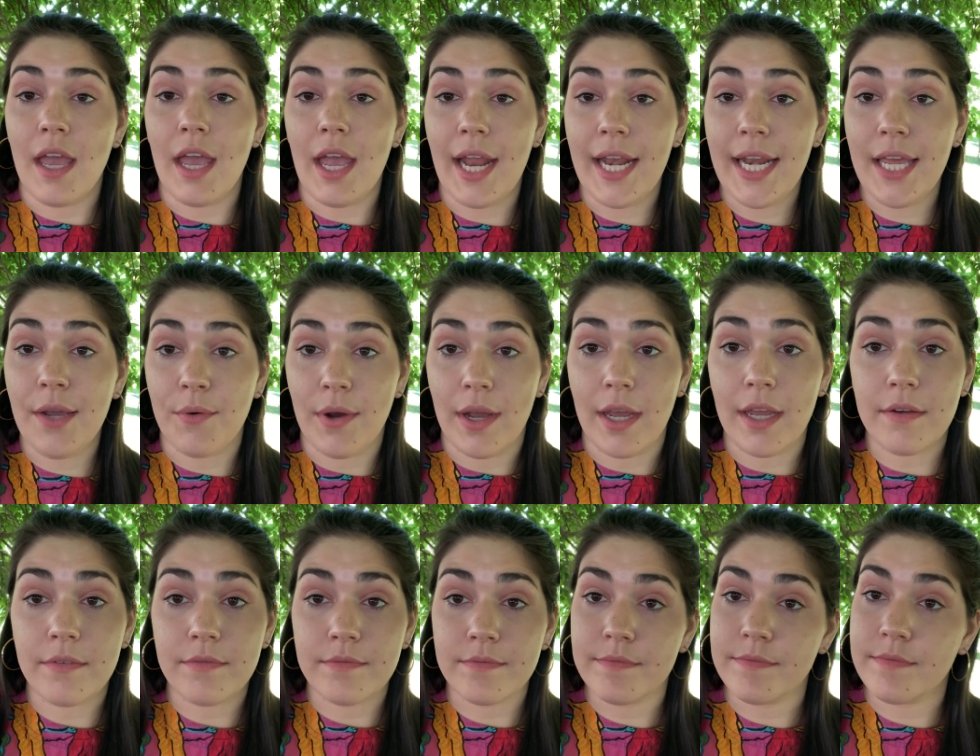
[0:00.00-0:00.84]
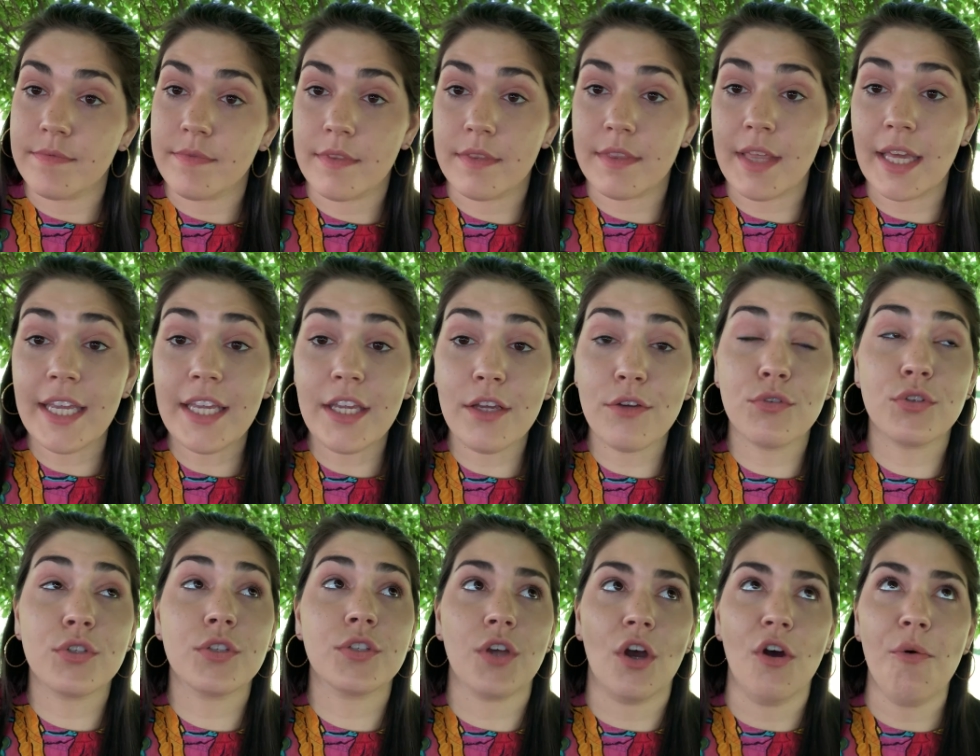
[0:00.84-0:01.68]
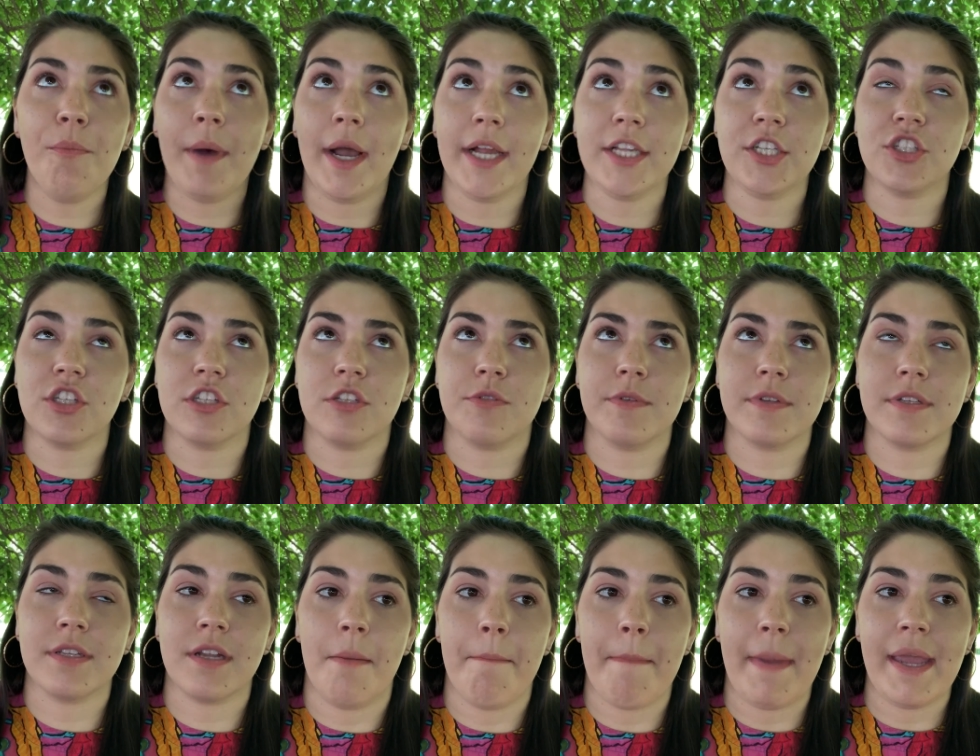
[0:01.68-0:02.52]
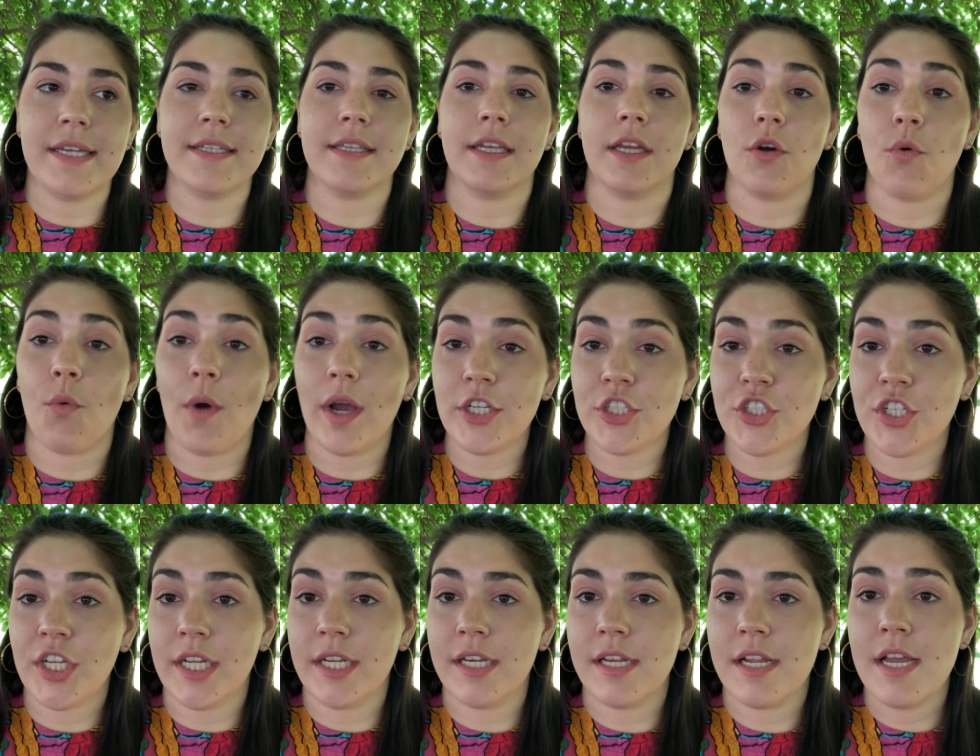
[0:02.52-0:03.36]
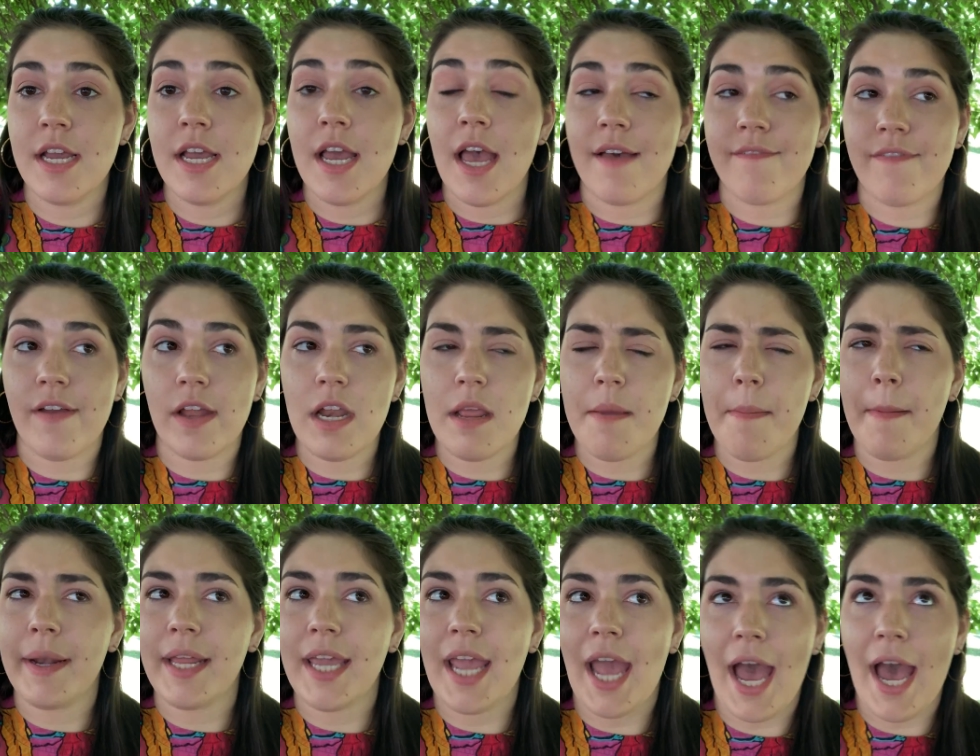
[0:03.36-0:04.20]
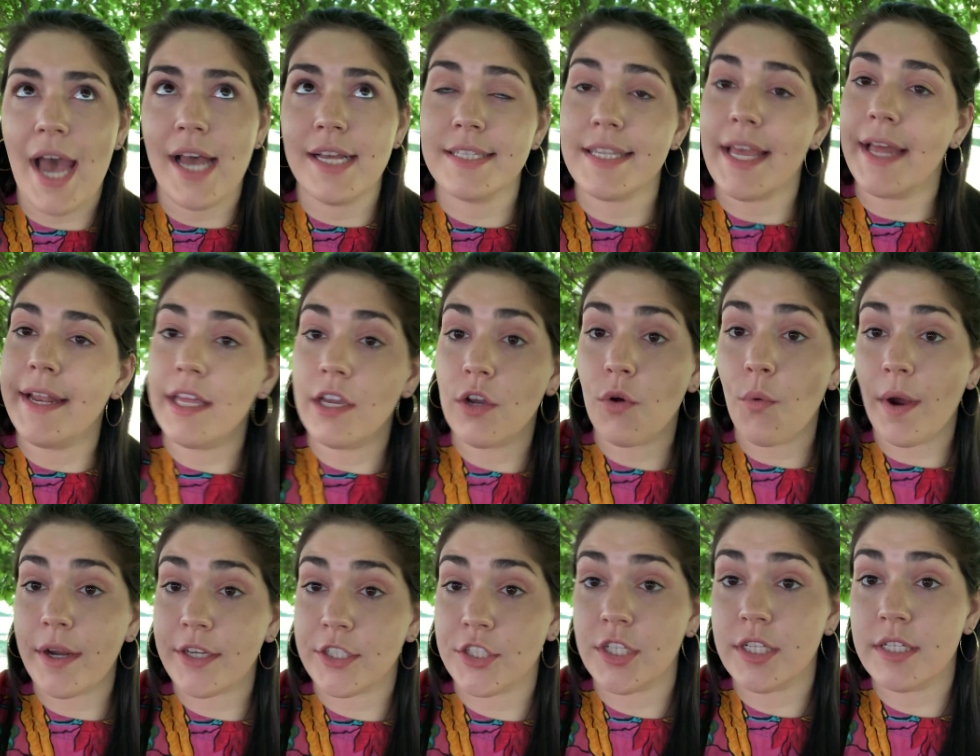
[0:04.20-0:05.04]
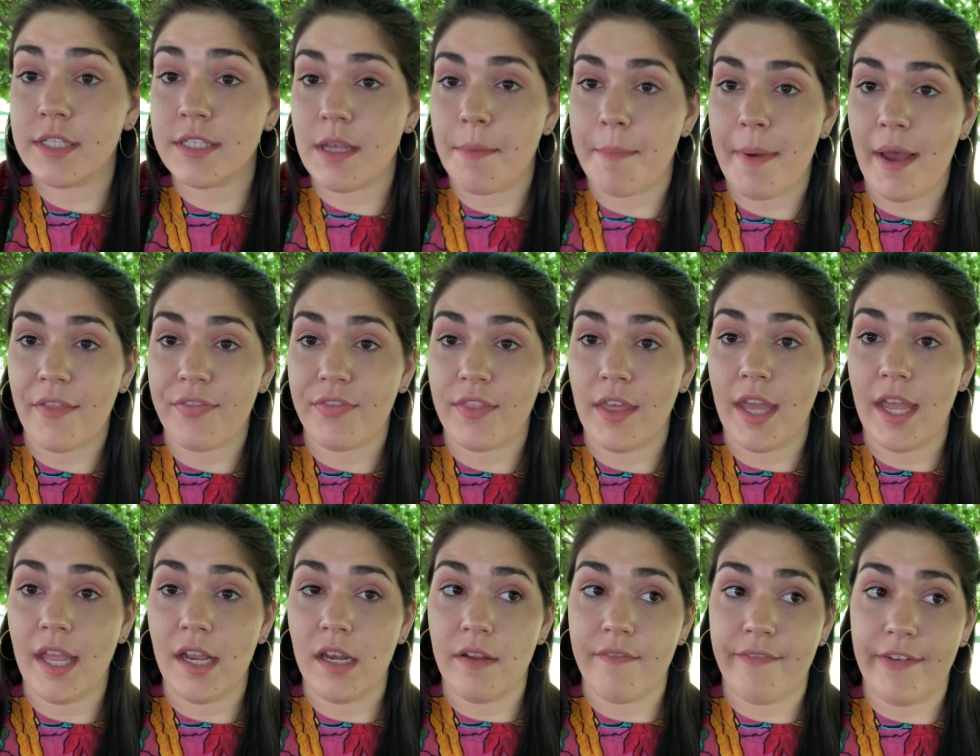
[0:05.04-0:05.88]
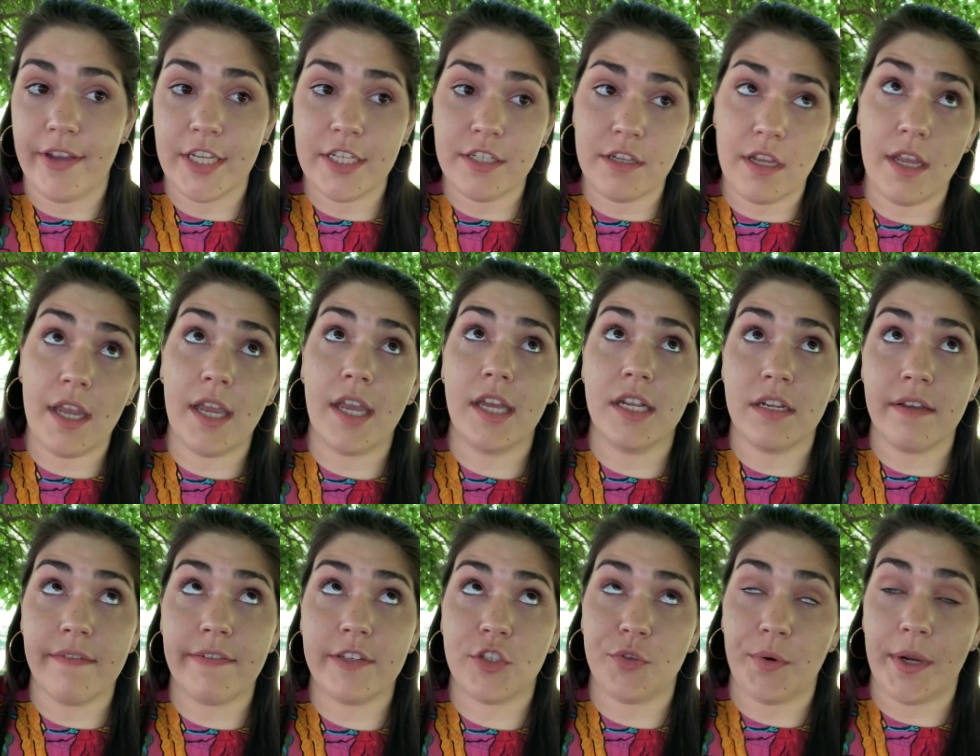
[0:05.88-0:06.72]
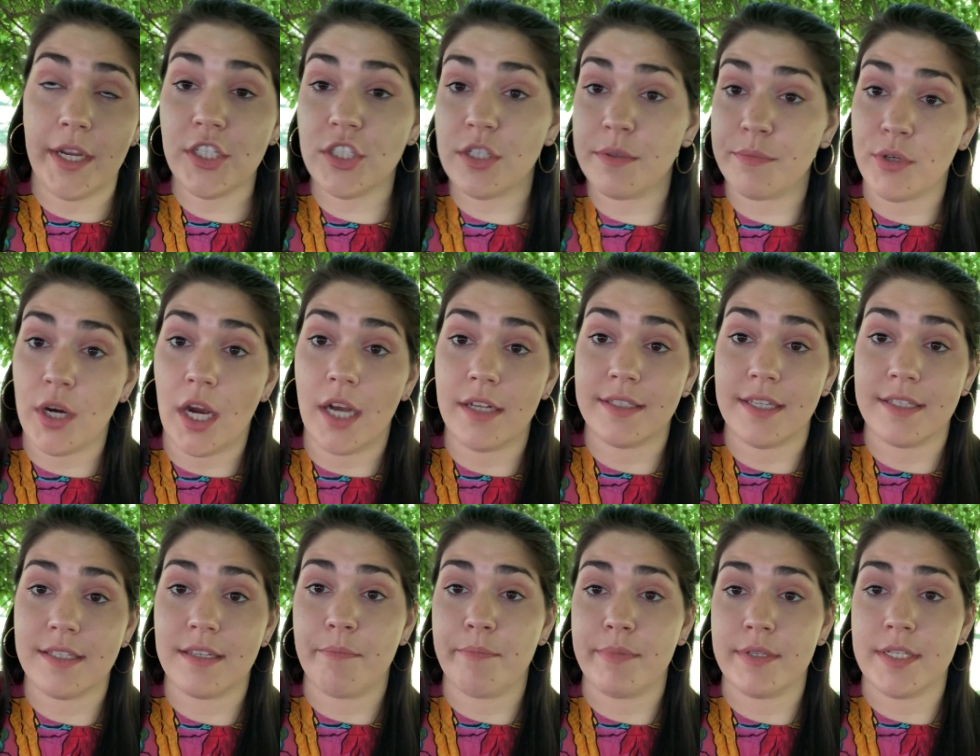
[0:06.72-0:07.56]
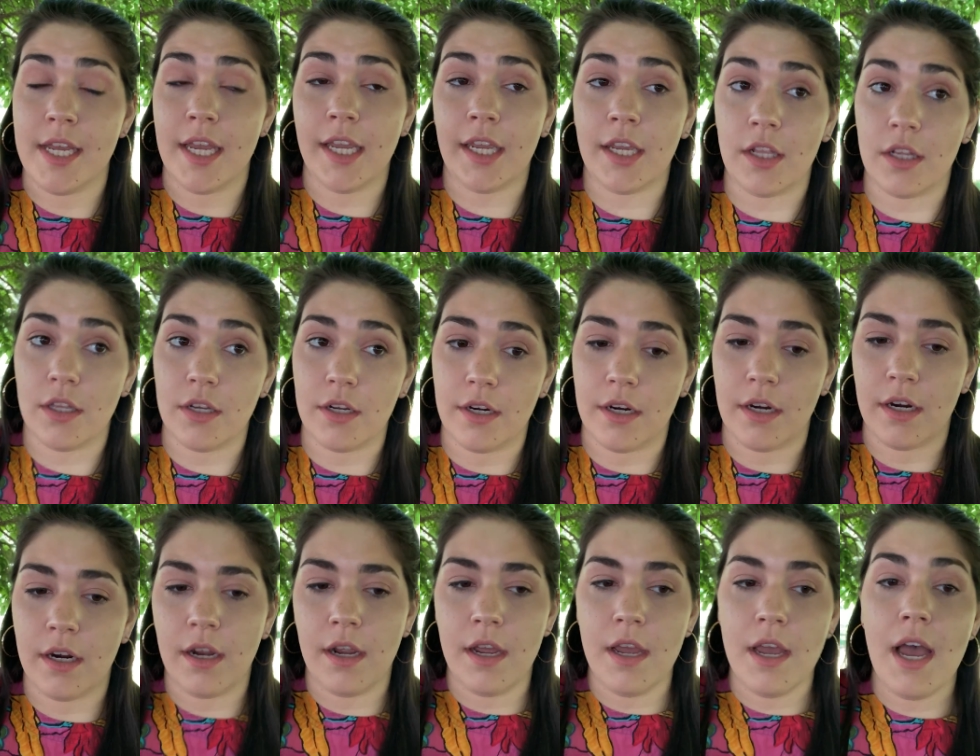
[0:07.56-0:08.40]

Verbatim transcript: Anyway, thank you so much. This was an amazing question. If anybody has any questions about the individuation process in particular.